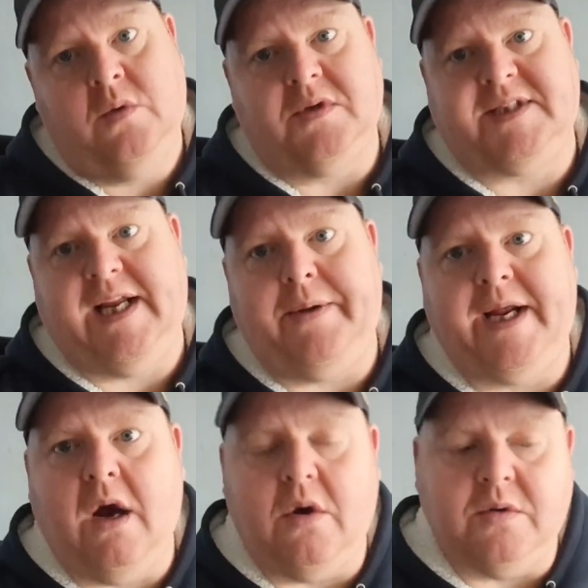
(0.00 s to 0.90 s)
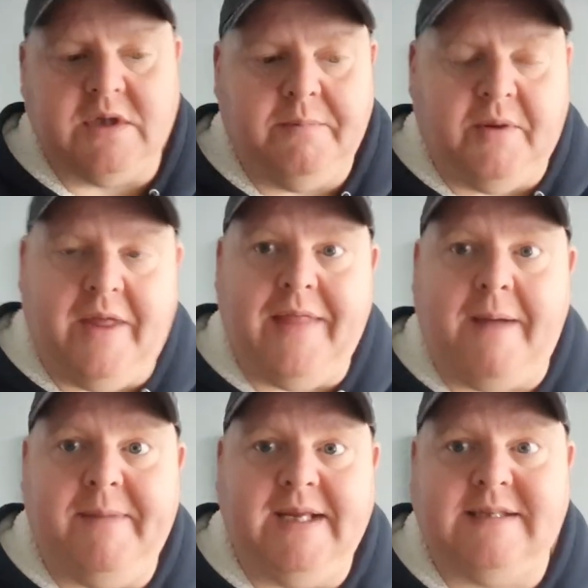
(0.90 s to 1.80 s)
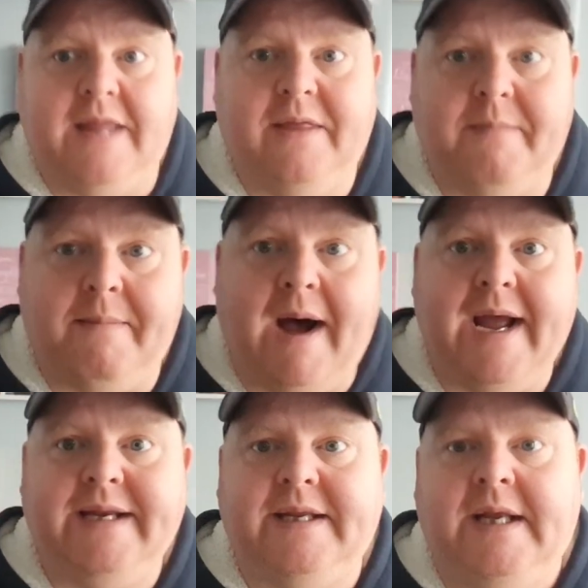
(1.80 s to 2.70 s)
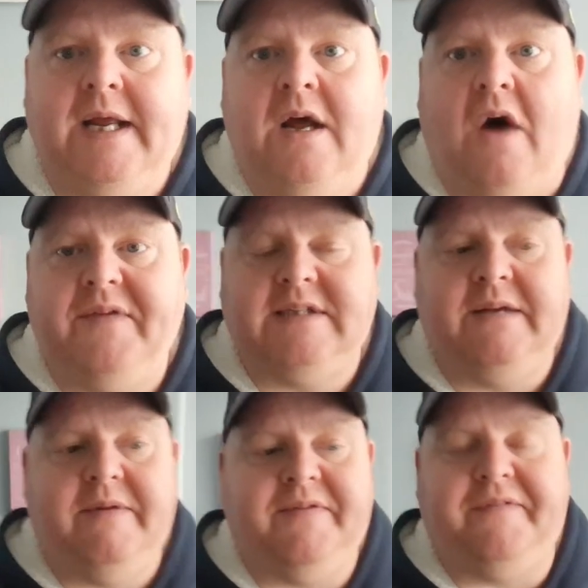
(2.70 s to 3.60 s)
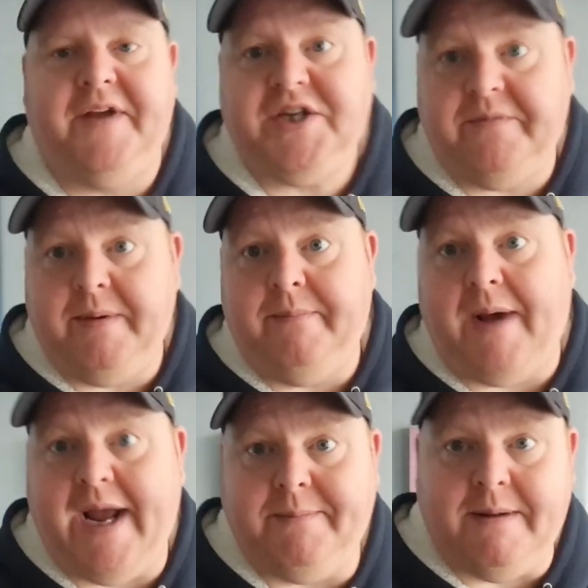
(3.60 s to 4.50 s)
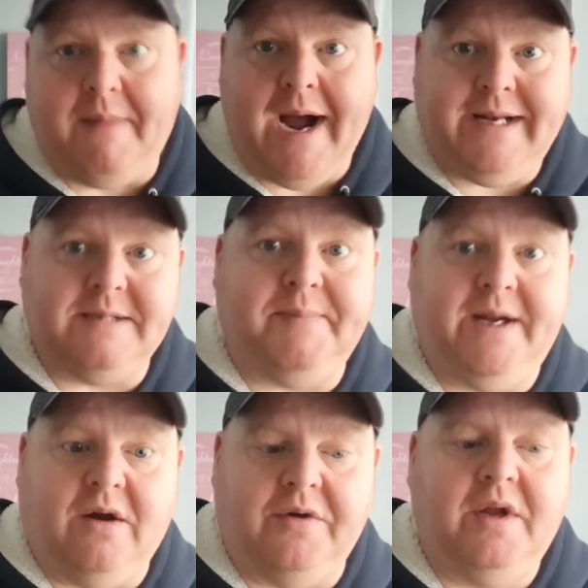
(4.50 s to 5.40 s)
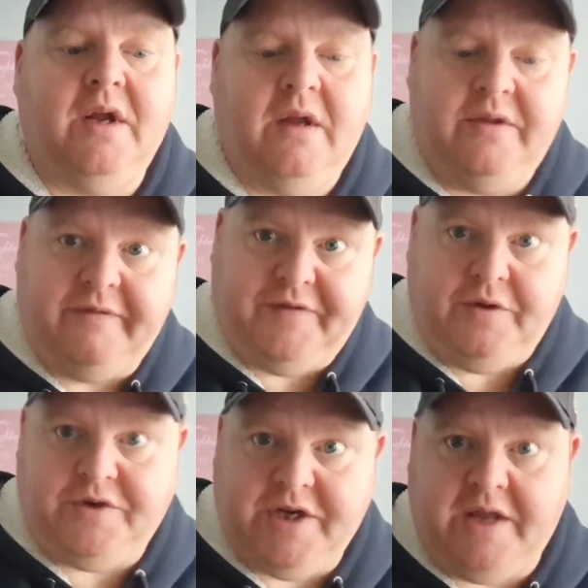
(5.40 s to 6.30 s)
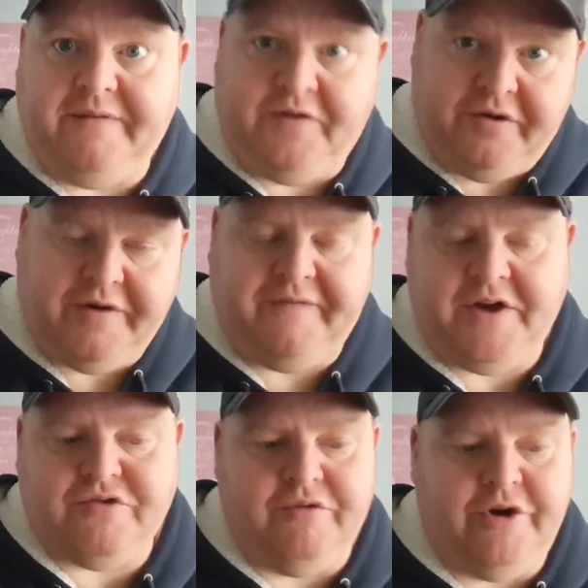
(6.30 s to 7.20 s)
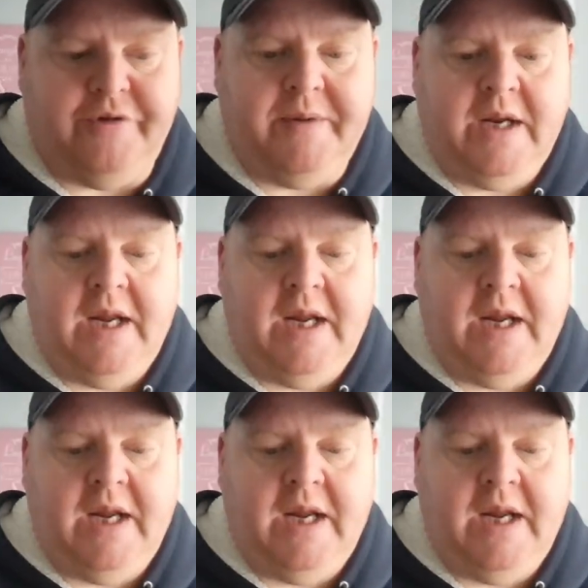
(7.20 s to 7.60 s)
we'll see how it goes. But then that means then that my mind... Obviously, with the fish I've been buying, my mind has been on the future, the future fish room,